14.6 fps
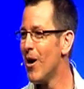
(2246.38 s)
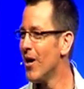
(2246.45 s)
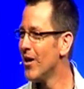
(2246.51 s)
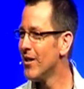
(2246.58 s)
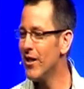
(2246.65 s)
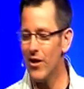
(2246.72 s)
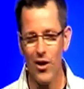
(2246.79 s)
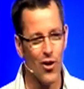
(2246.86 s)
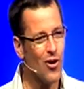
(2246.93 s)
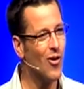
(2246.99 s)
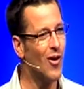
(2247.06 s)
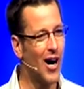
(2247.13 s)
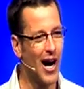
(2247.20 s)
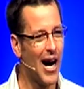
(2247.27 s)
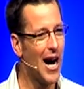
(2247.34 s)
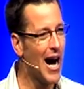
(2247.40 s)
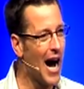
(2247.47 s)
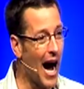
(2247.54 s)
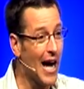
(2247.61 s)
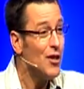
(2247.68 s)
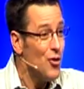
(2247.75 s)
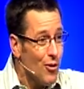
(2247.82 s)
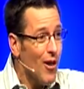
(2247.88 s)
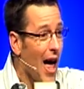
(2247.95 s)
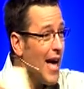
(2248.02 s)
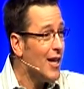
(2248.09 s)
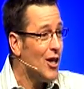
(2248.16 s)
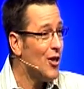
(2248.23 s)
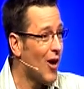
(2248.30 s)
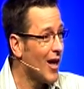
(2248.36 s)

you know, I do like you.